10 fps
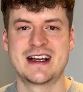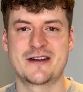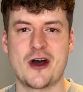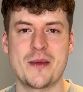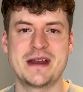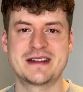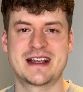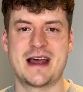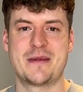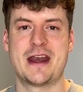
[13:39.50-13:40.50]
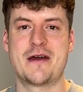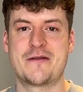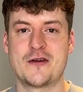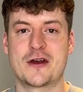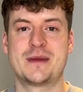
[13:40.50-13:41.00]
Comment to let me know if
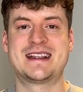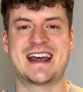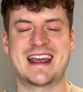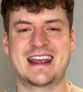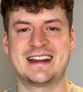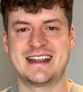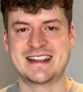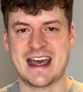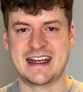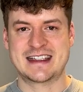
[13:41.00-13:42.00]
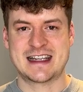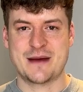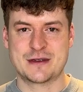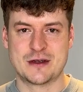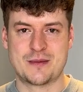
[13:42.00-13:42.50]
you're going to be taking these 8
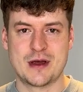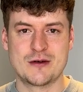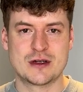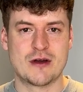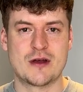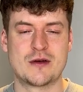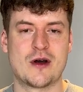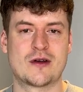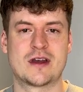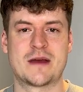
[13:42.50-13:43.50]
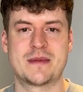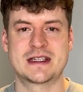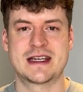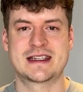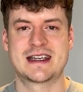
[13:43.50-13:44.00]
steps to build your own online
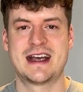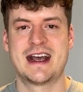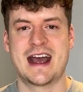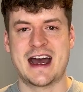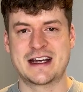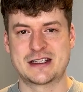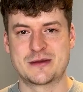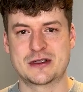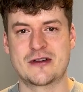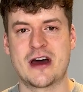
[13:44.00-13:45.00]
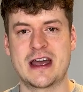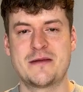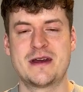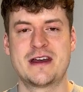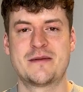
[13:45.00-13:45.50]
business, and
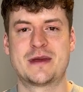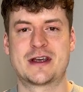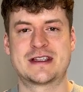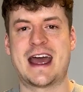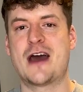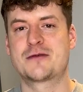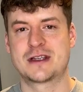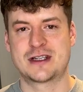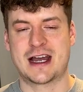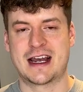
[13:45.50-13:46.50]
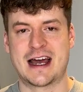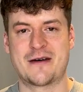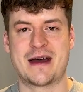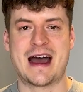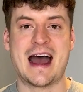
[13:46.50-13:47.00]
subscribe because it helps the channel
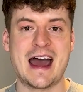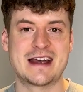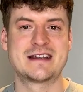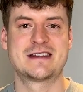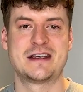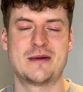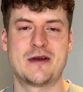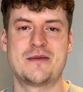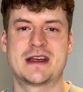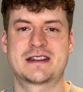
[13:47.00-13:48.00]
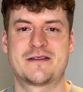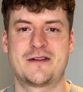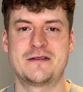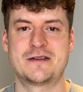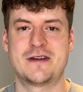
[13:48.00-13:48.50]
out and you won't miss
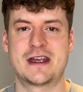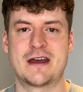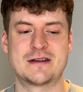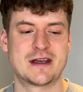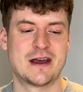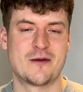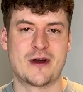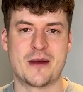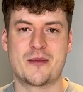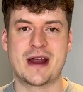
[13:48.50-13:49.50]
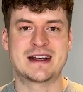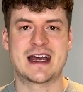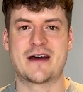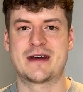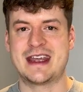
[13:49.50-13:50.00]
future videos where I break
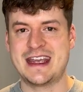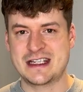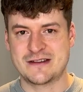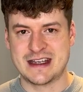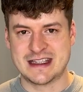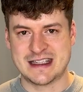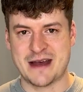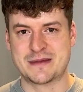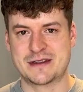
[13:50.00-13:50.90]
down each of these steps